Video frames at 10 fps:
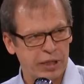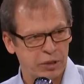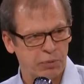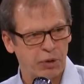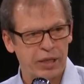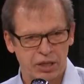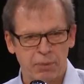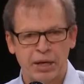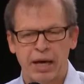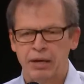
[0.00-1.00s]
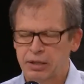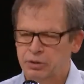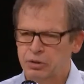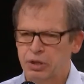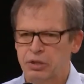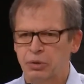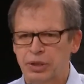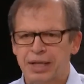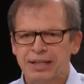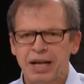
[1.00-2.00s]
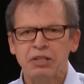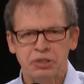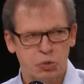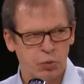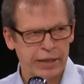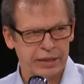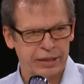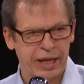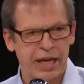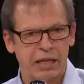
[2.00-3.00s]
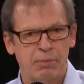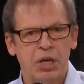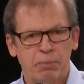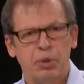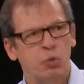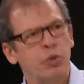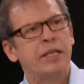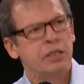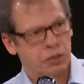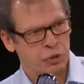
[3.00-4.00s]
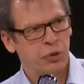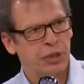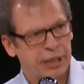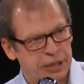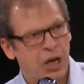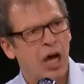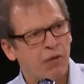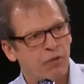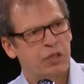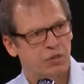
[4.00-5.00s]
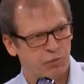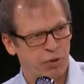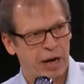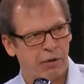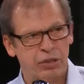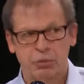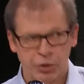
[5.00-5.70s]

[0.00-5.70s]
ready to play and coming out, and as you said, Tony, not just winning the game, but reasserting its offensive prowess.